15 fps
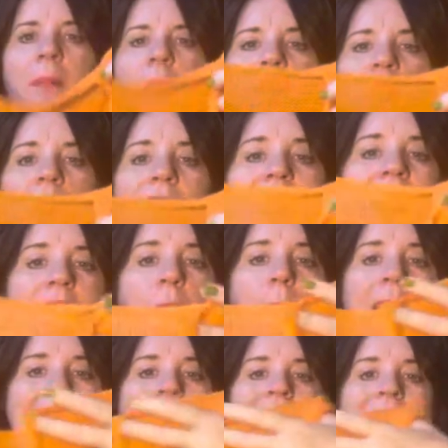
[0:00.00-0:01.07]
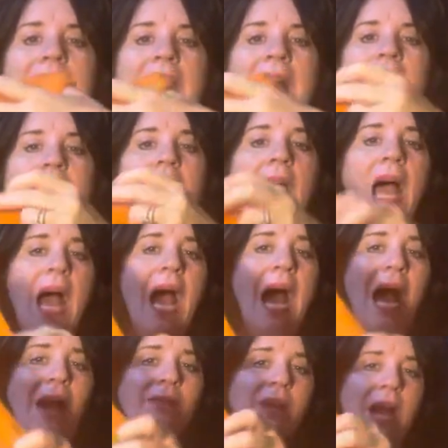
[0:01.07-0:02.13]
But So I've got the back done.
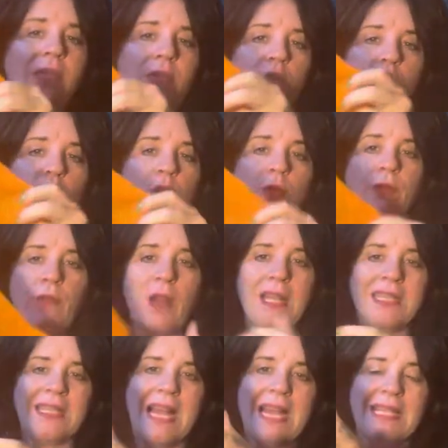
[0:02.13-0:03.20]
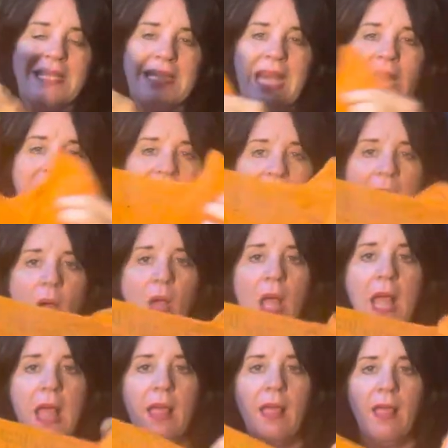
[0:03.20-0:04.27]
I've got the two front sides done. Now,
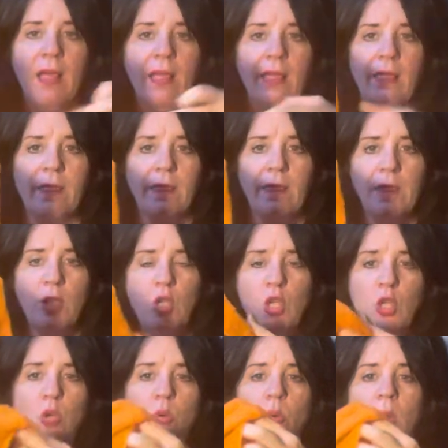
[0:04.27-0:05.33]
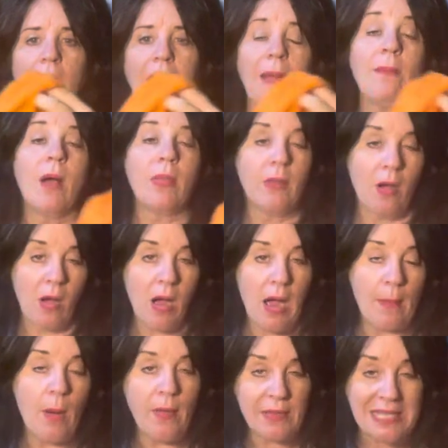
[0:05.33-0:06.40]
you, I'm on the,
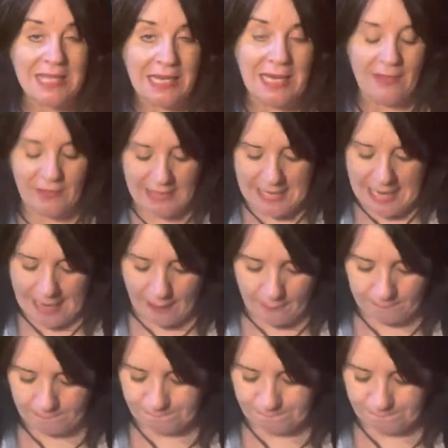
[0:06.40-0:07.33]
I'm on the sleeves now.